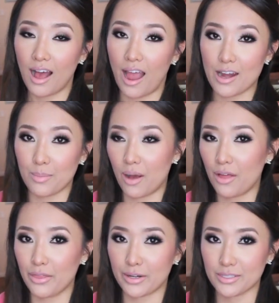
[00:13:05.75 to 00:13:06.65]
item
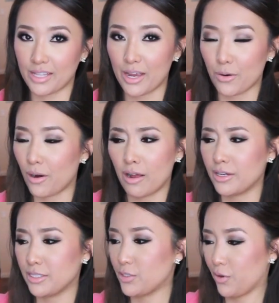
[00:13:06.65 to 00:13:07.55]
on their site or
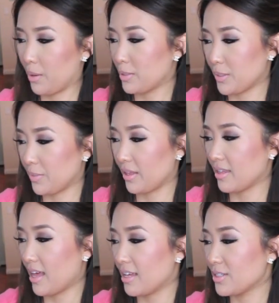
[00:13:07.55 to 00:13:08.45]
on Instagram or something
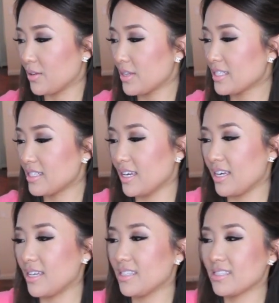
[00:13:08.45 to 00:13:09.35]
like that. So this
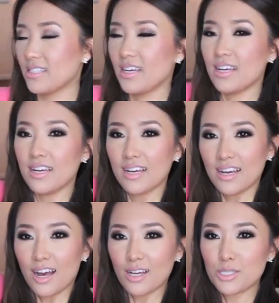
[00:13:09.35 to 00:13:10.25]
is
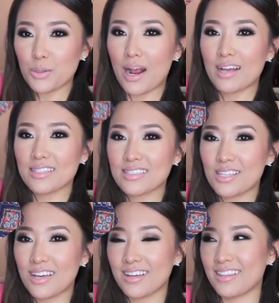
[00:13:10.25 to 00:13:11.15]
a dress
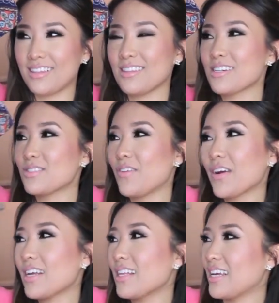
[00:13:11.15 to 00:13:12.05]
that looks
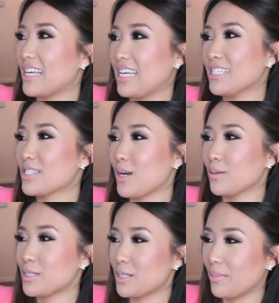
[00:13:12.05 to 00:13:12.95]
very like East
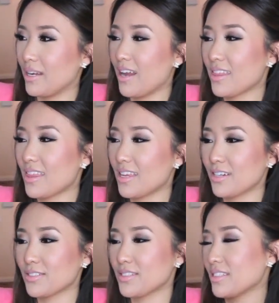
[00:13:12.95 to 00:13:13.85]
Coast to me. Not that
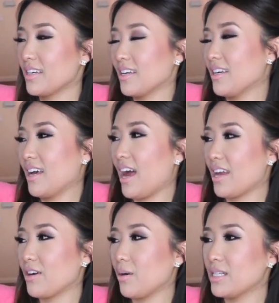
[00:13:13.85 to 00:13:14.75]
there's I
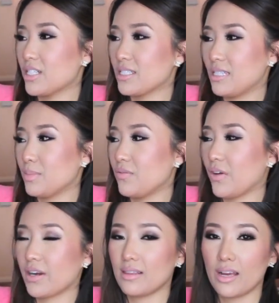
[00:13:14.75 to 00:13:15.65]
don't know, it just seems
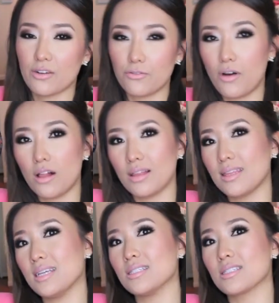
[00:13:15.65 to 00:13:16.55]
very like fall in
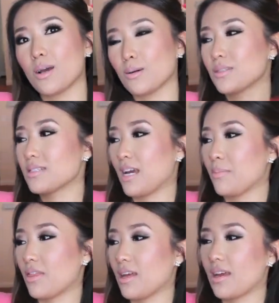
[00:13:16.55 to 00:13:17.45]
the East Coast
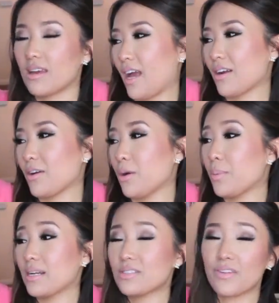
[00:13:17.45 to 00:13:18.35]
type of thing. I don't know,
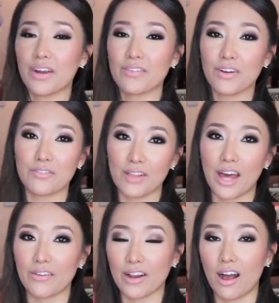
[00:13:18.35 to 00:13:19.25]
but it's very, very
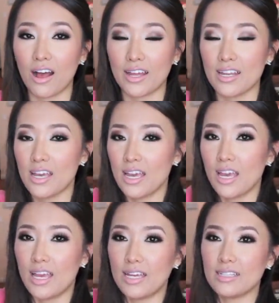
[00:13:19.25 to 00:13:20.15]
flattering on.
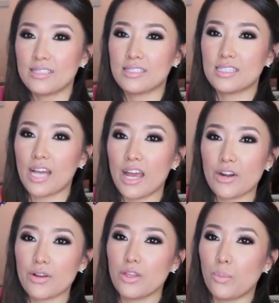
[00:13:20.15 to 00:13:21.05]
It's
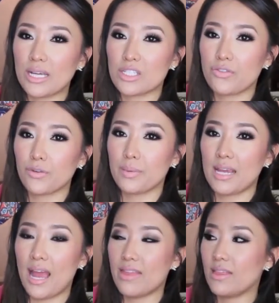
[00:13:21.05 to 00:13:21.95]
tighter in the waist for
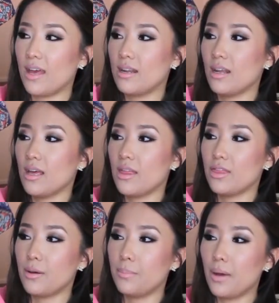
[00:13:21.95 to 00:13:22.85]
me and then
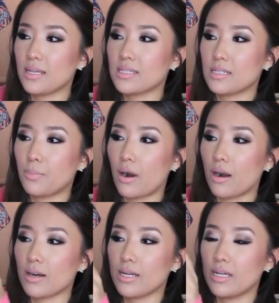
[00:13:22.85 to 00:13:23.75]
the bust
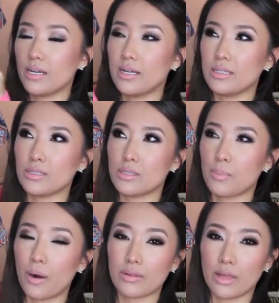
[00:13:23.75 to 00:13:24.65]
part is the
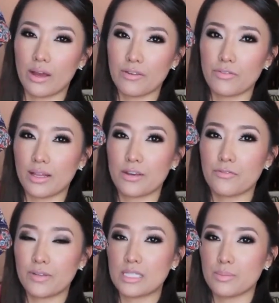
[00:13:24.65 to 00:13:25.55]
part that I feel like
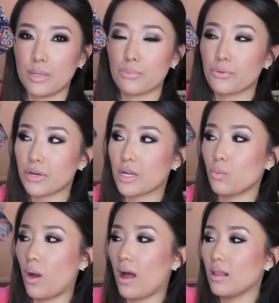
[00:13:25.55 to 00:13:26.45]
fits me pretty
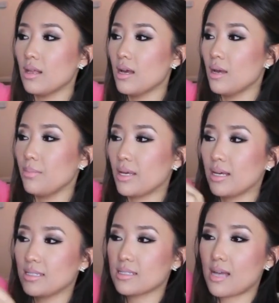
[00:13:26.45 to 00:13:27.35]
well
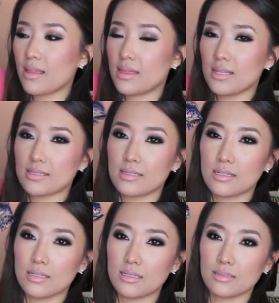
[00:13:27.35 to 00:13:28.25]
because it's got this
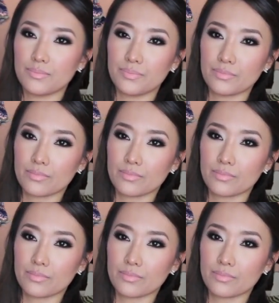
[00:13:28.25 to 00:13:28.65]
little